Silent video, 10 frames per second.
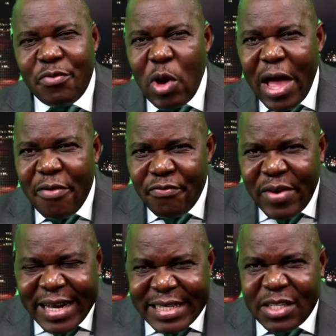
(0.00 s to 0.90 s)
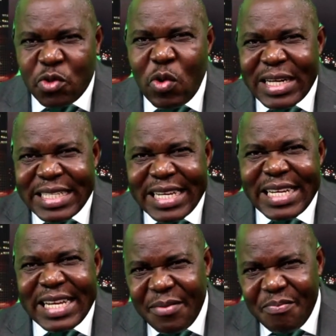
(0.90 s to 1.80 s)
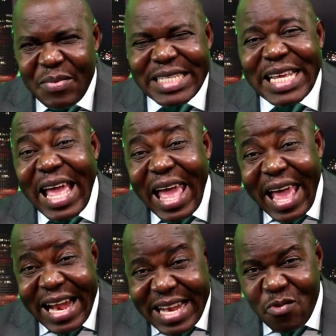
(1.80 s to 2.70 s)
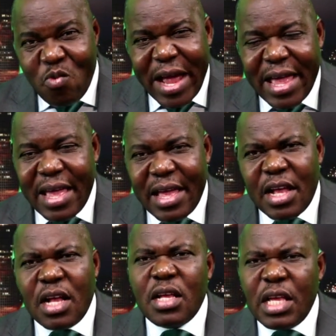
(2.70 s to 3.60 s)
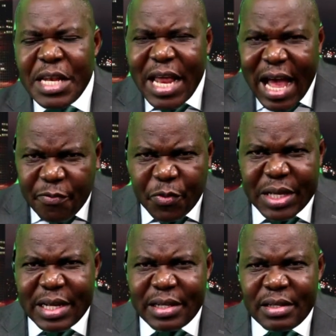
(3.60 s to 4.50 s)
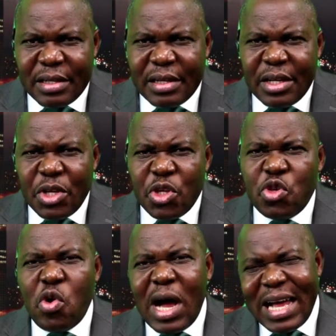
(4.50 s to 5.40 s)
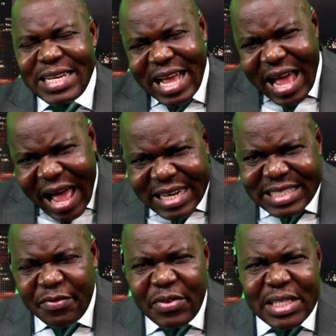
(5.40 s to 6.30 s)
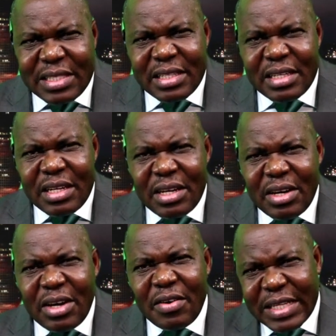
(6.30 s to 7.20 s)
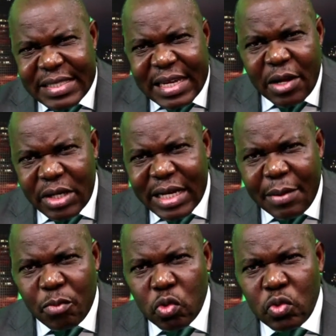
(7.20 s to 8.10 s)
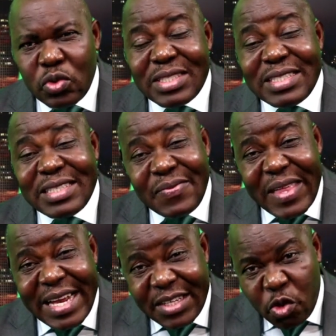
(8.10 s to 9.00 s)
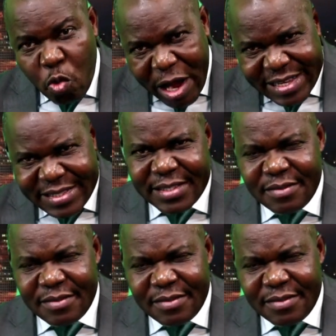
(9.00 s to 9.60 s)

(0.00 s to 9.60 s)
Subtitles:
are invited to attend a meeting anywhere in Africa, you are an activist of the Southern Cameroons, think twice,